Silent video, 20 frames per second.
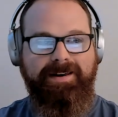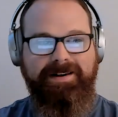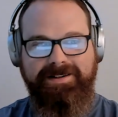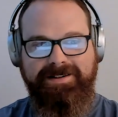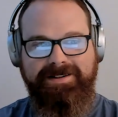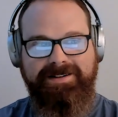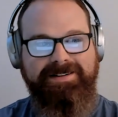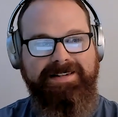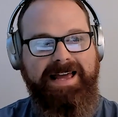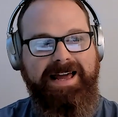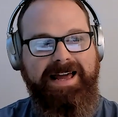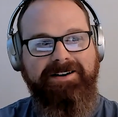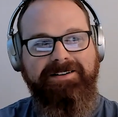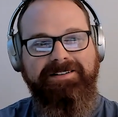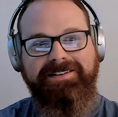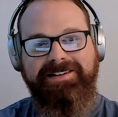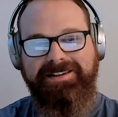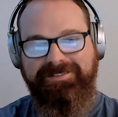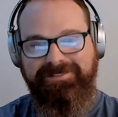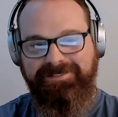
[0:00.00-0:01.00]
That is
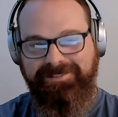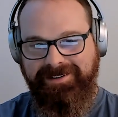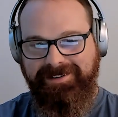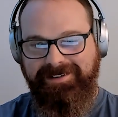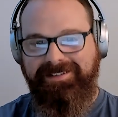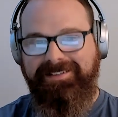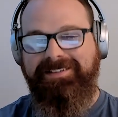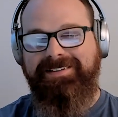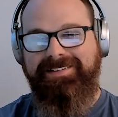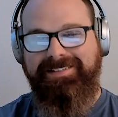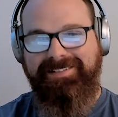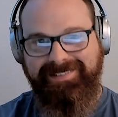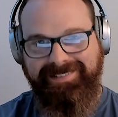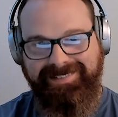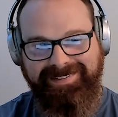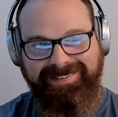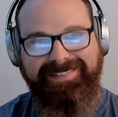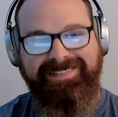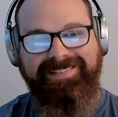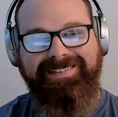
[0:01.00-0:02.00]
sound
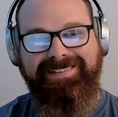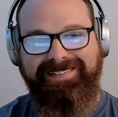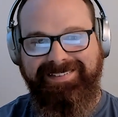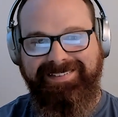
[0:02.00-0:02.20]
advice.